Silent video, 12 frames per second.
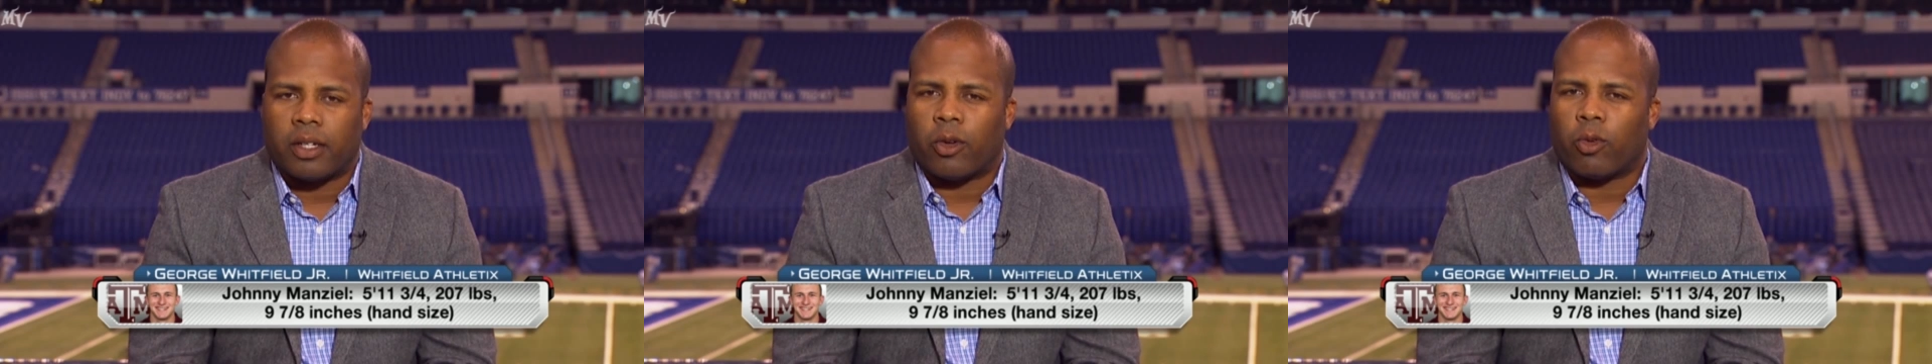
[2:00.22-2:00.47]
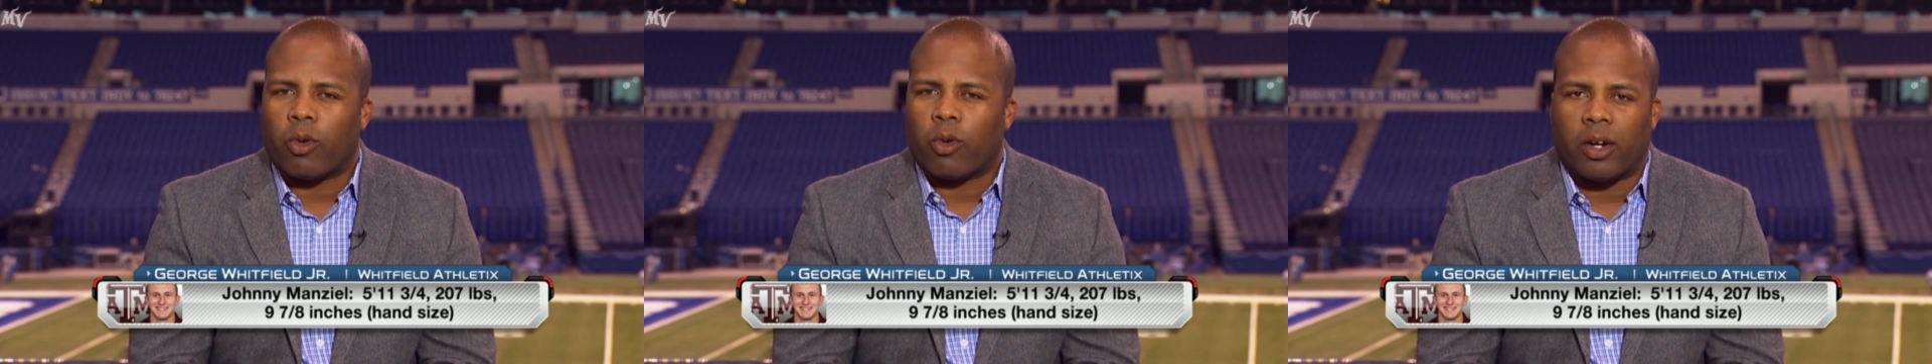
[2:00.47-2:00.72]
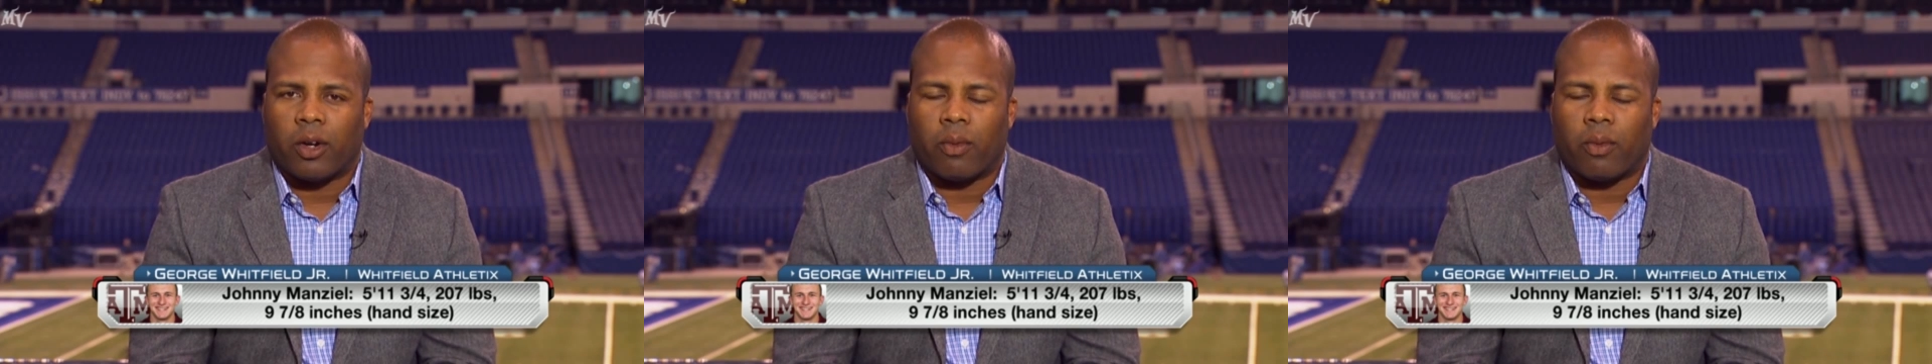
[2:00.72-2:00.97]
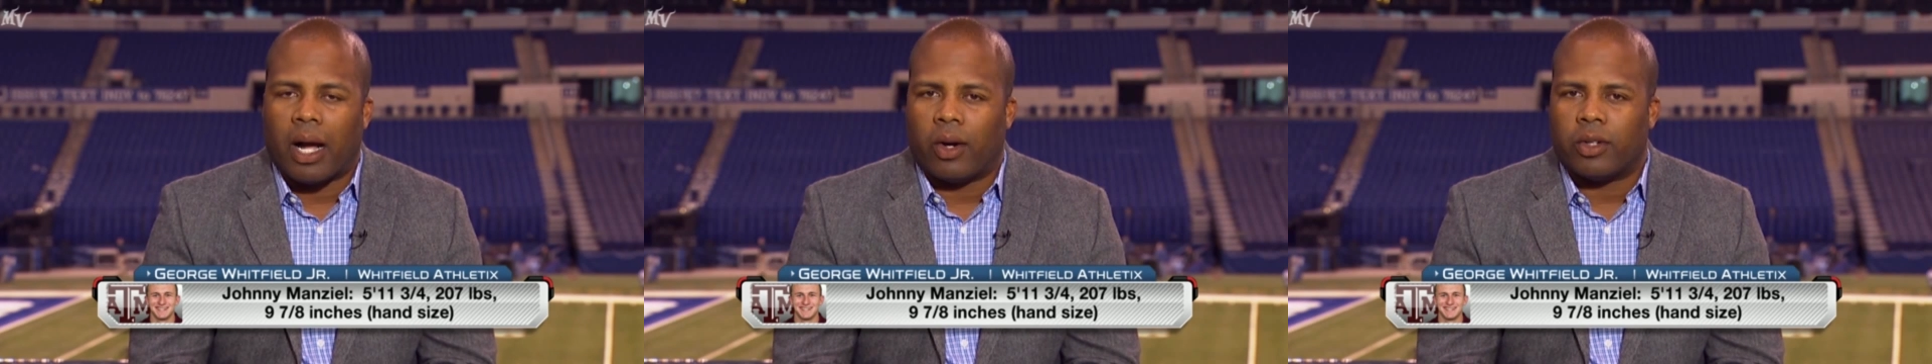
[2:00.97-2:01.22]
there running
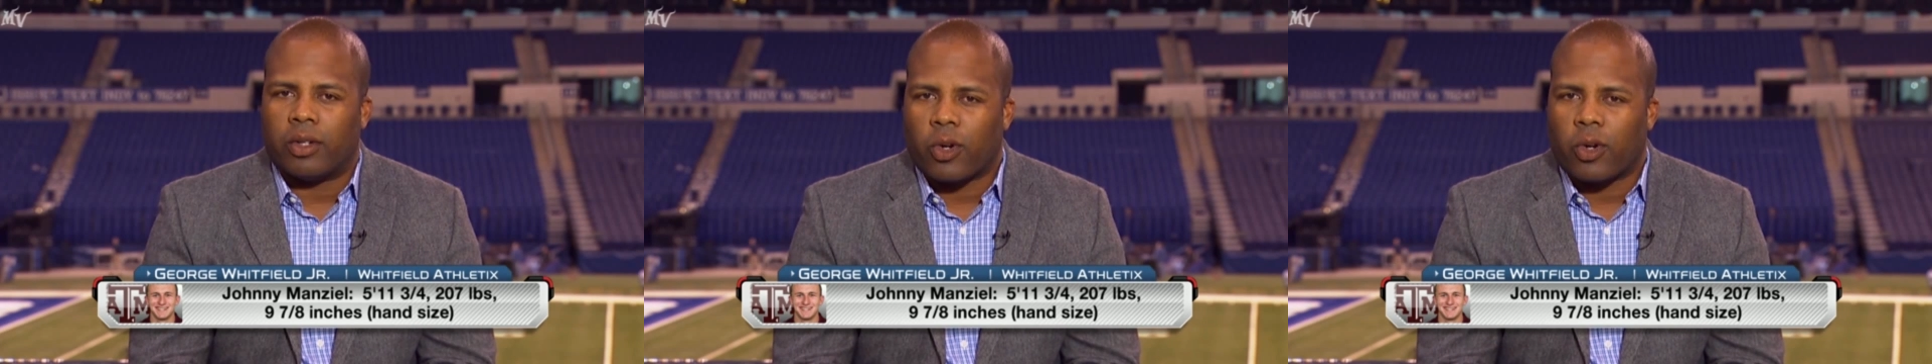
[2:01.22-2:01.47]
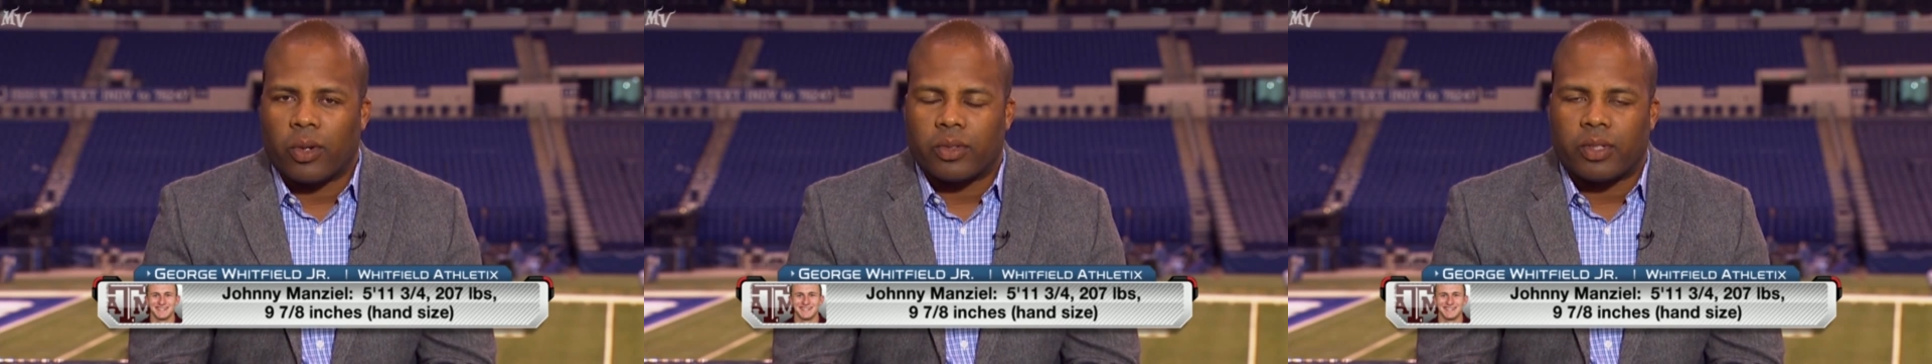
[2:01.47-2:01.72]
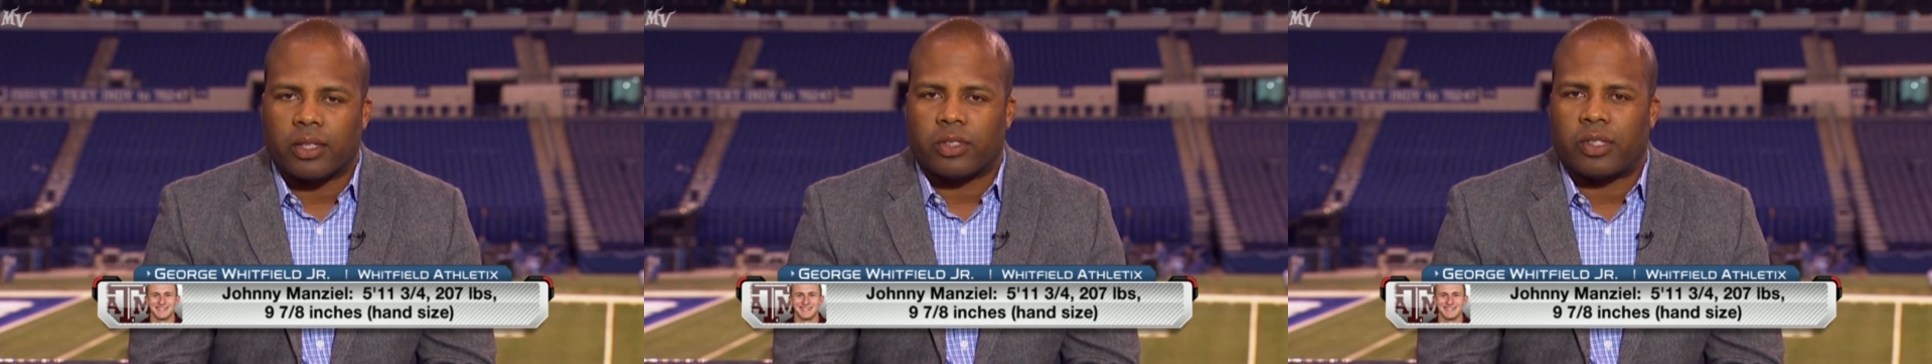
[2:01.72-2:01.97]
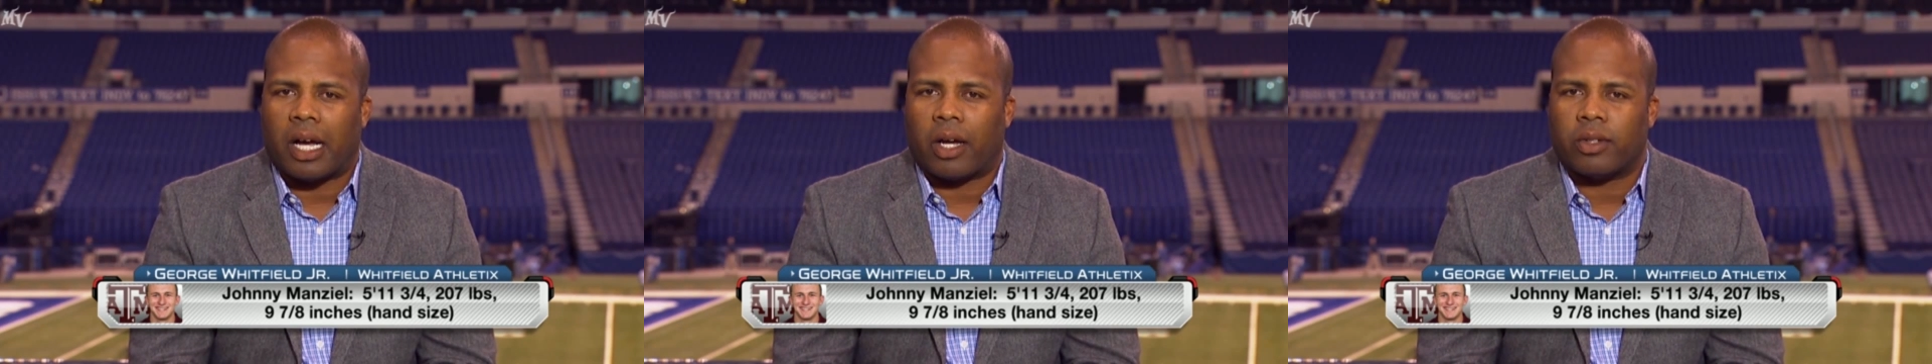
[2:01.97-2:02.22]
around and scoring
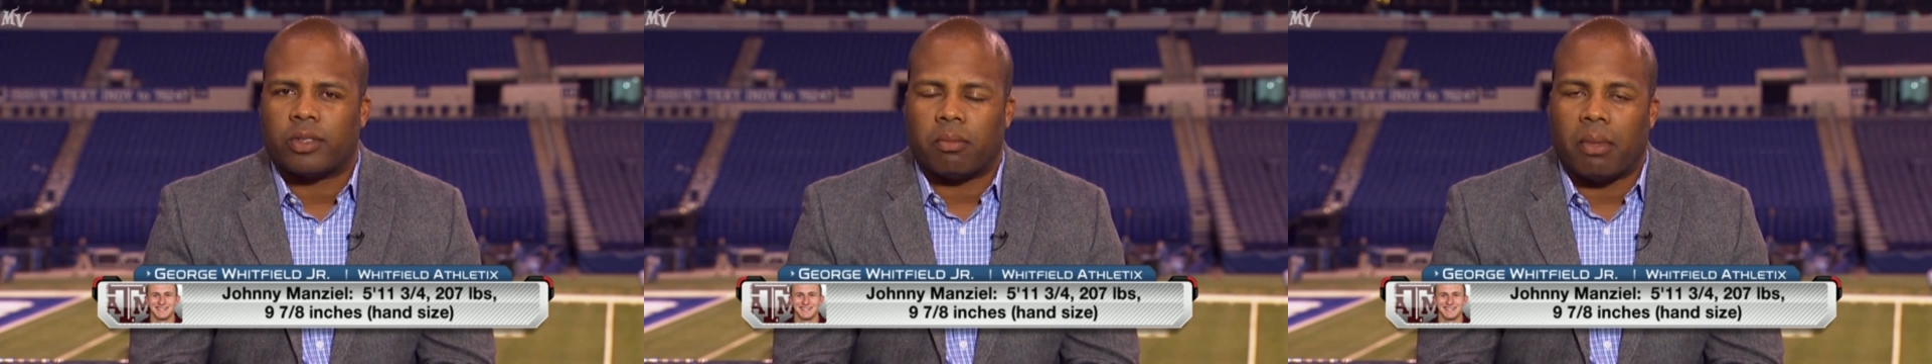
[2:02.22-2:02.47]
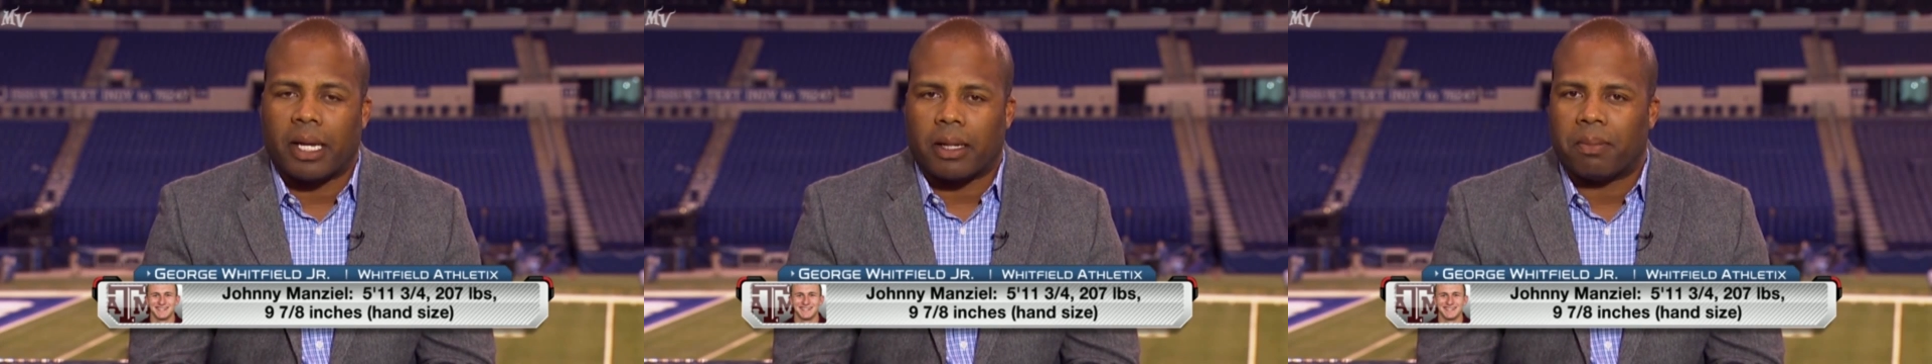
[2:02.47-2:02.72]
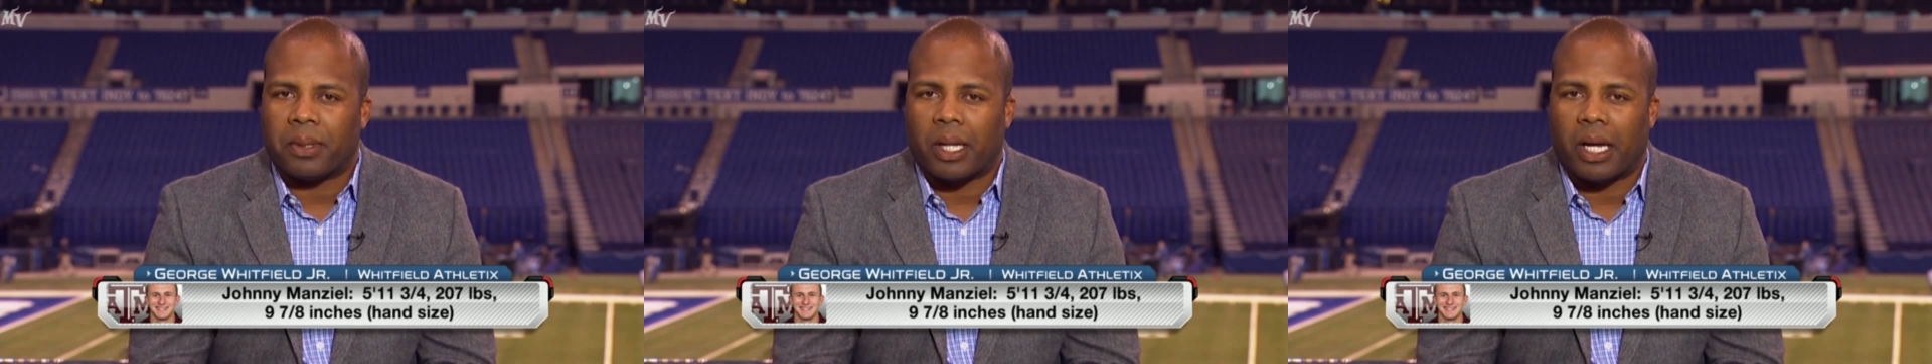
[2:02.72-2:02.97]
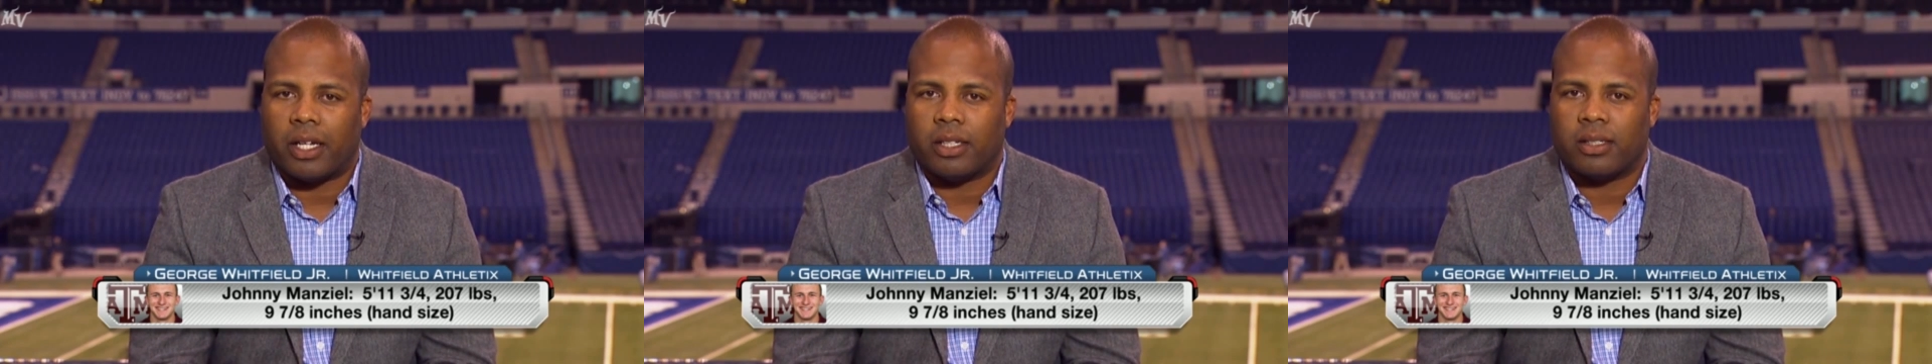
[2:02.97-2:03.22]
touchdowns and making
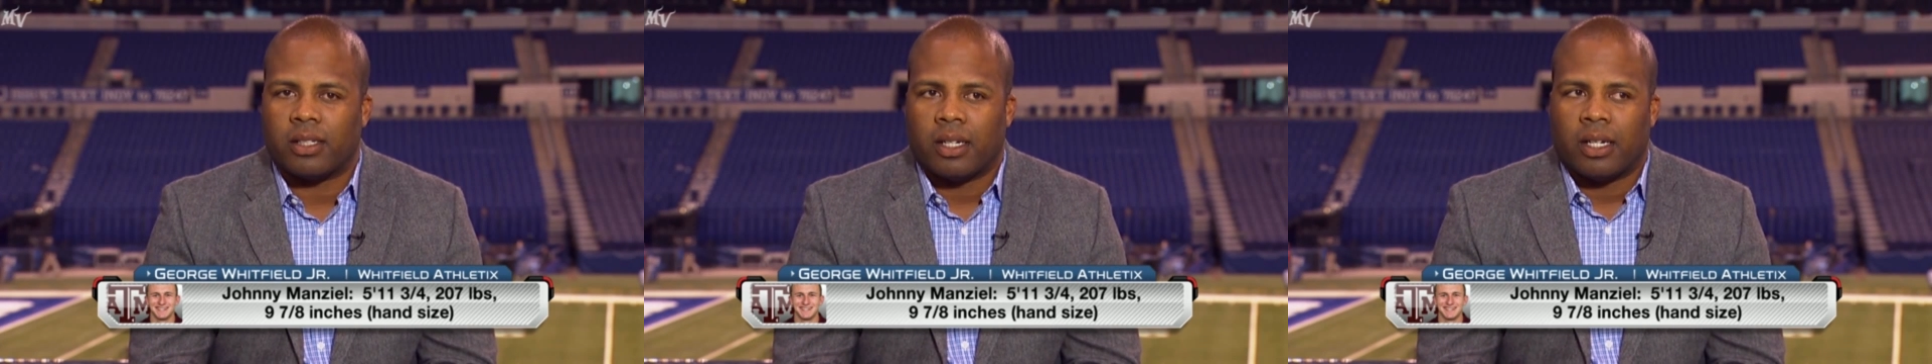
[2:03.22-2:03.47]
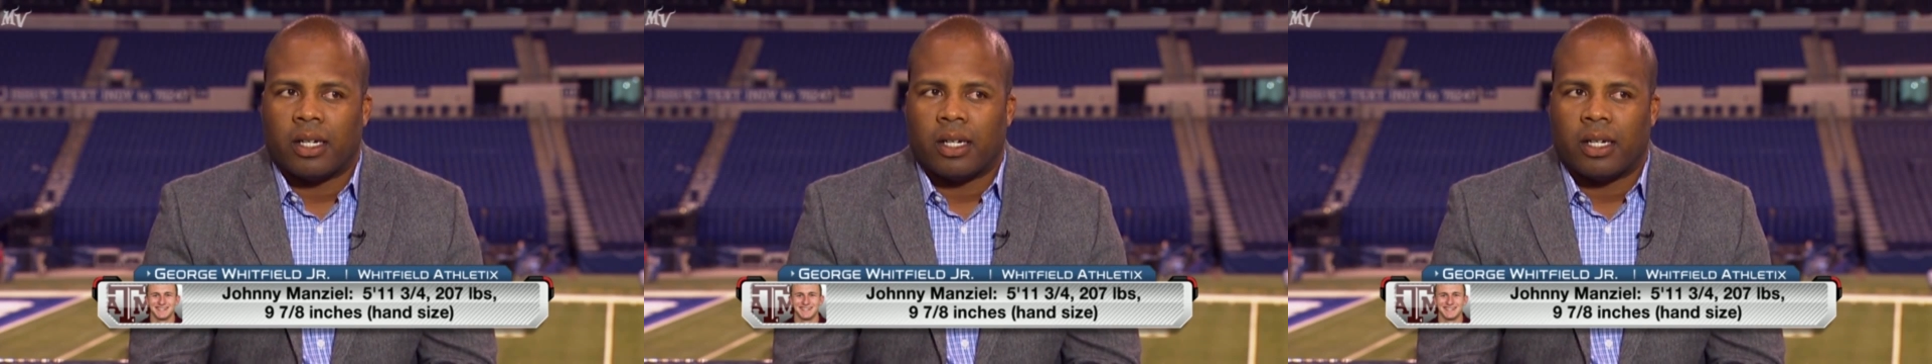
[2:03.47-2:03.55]
plays,